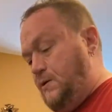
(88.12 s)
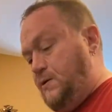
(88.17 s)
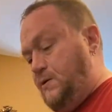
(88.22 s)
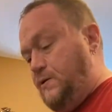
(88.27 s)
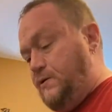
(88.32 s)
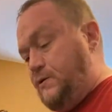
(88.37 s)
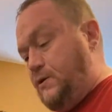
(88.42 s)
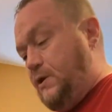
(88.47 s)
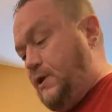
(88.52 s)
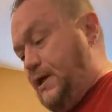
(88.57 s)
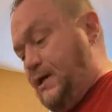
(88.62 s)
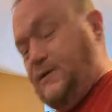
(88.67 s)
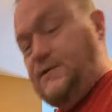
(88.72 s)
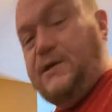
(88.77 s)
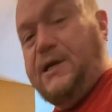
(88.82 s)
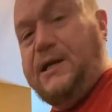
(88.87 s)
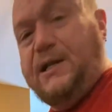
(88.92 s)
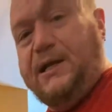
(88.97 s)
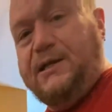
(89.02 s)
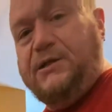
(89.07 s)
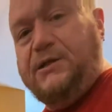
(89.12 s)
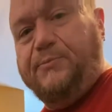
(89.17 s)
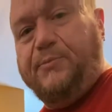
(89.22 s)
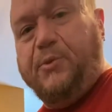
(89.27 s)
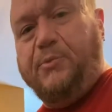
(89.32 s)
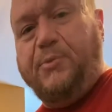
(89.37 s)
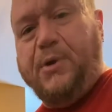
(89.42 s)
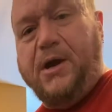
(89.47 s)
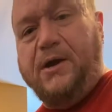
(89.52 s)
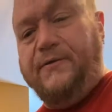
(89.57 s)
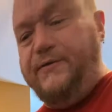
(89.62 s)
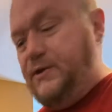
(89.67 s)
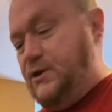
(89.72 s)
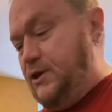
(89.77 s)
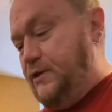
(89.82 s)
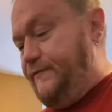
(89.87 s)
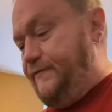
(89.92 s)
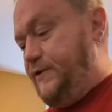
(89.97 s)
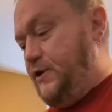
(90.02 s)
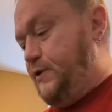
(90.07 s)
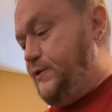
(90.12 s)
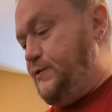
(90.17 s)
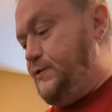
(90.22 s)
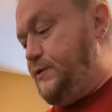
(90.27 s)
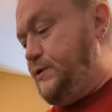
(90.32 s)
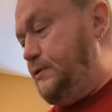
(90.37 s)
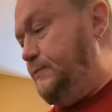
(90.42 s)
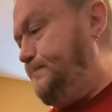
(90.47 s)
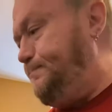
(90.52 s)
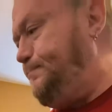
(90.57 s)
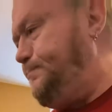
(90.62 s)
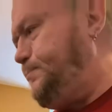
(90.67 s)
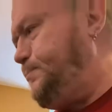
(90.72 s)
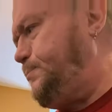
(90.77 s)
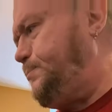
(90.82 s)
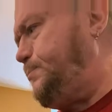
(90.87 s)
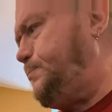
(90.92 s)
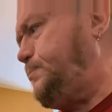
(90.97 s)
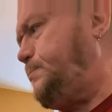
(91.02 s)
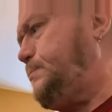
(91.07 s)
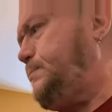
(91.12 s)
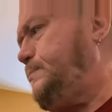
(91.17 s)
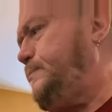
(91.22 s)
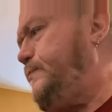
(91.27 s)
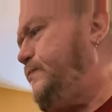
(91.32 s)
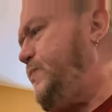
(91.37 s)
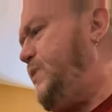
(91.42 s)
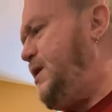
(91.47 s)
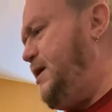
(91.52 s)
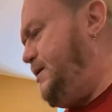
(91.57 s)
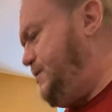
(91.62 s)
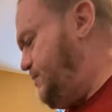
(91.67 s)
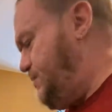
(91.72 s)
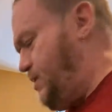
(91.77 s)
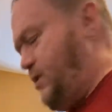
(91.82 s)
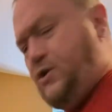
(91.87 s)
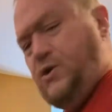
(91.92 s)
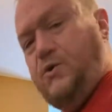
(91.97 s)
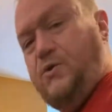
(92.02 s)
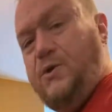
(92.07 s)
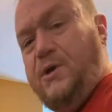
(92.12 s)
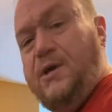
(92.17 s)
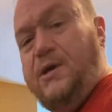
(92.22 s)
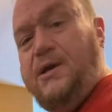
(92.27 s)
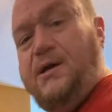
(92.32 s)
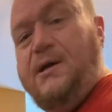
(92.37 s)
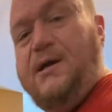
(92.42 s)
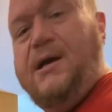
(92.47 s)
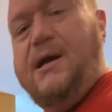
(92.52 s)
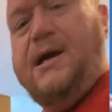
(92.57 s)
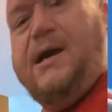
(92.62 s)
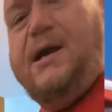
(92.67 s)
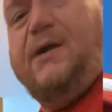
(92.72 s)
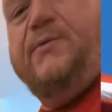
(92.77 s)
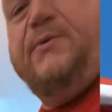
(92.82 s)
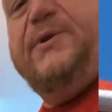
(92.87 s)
So like I said, I like to prepare everything first. And so I will